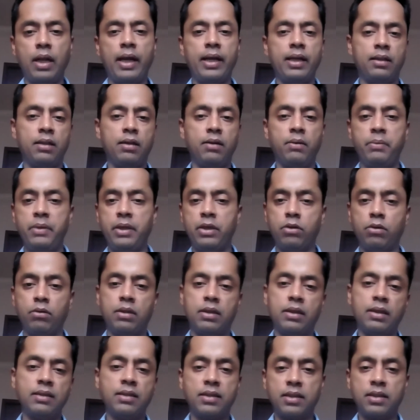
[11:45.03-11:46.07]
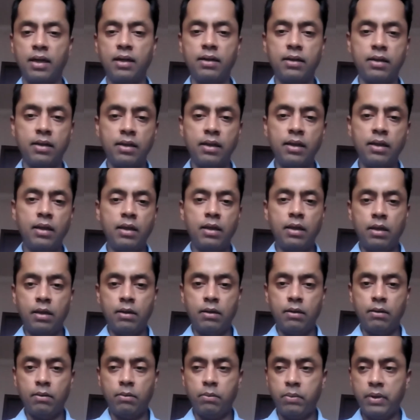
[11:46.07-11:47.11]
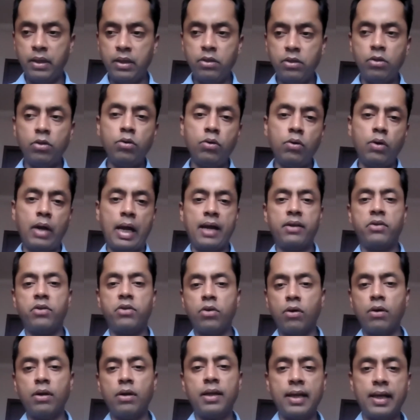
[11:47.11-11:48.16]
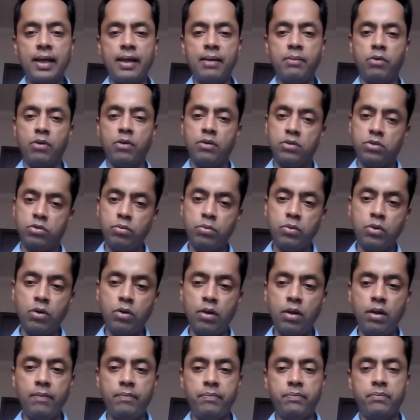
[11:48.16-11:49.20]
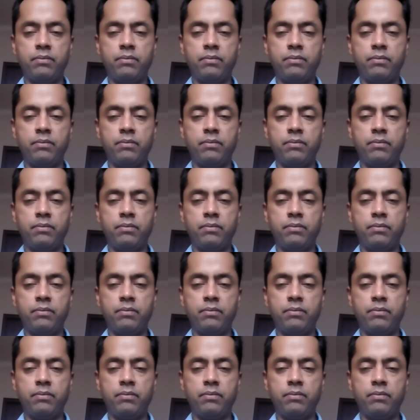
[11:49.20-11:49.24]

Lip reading: Either we could consult with you at your time on a Zoom call